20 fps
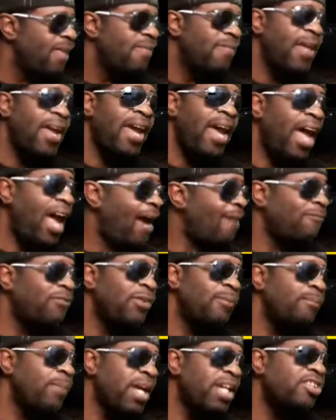they have
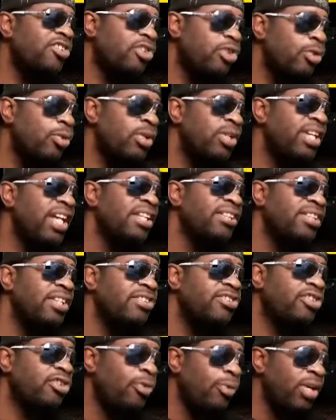to make sure that
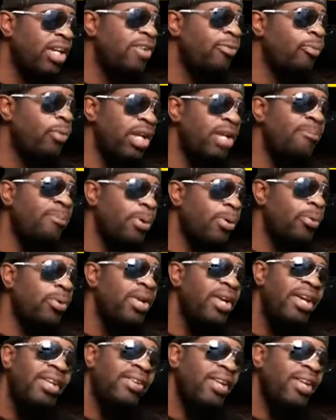this Scream reboot,